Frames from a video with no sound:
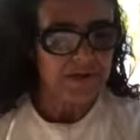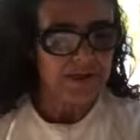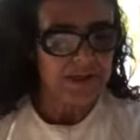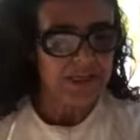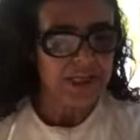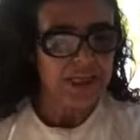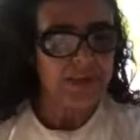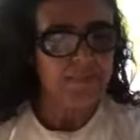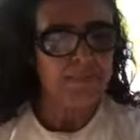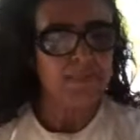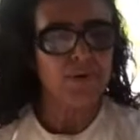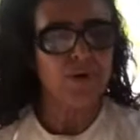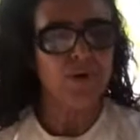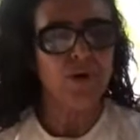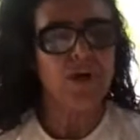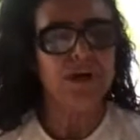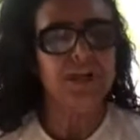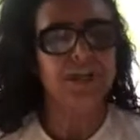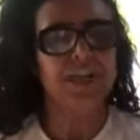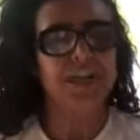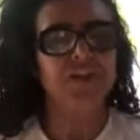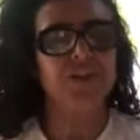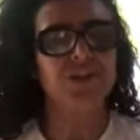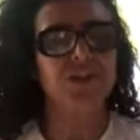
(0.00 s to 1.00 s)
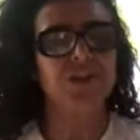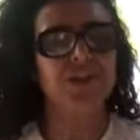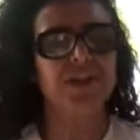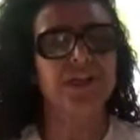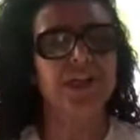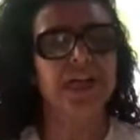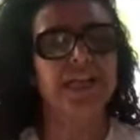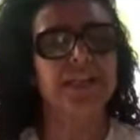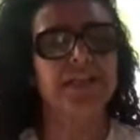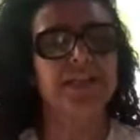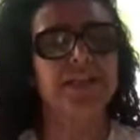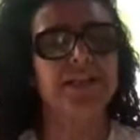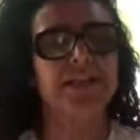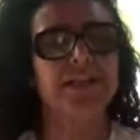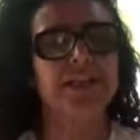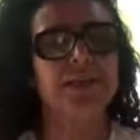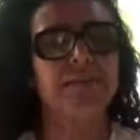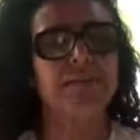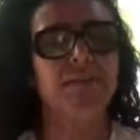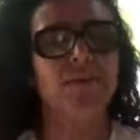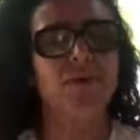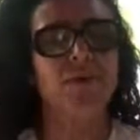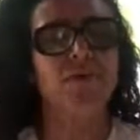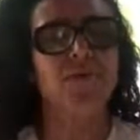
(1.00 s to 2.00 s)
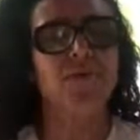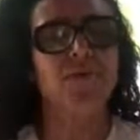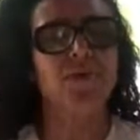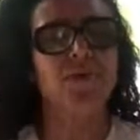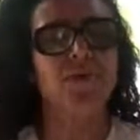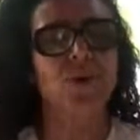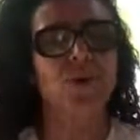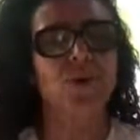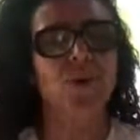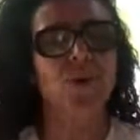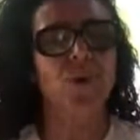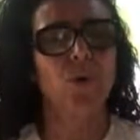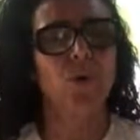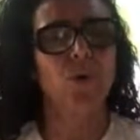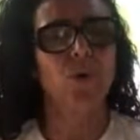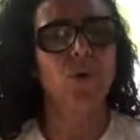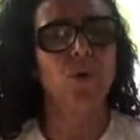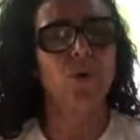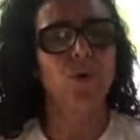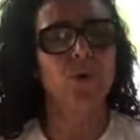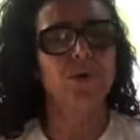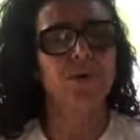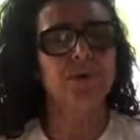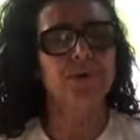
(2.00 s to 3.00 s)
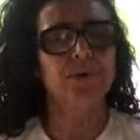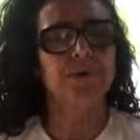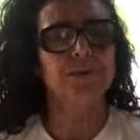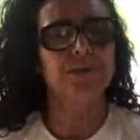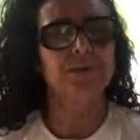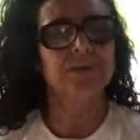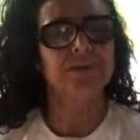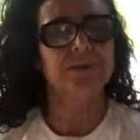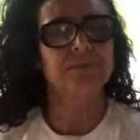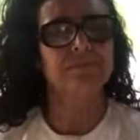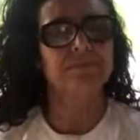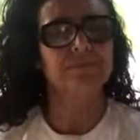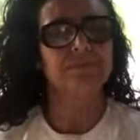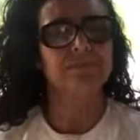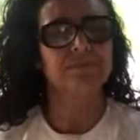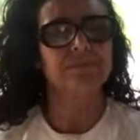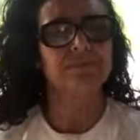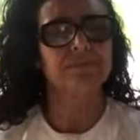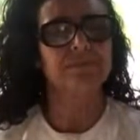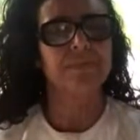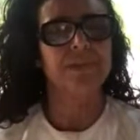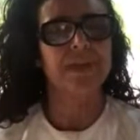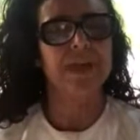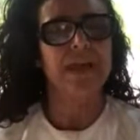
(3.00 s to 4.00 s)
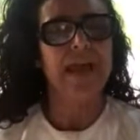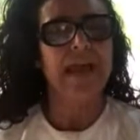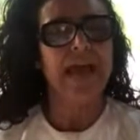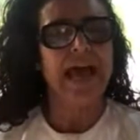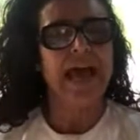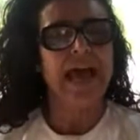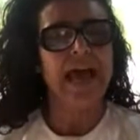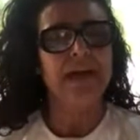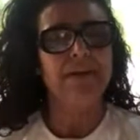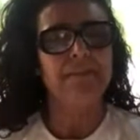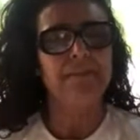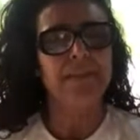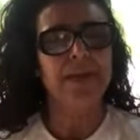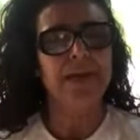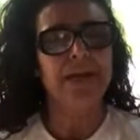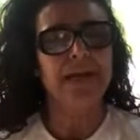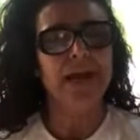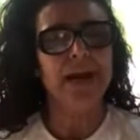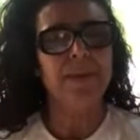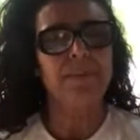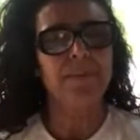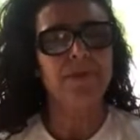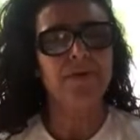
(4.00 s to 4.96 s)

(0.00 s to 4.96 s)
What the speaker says: Keep your attention at the tip of your nose and become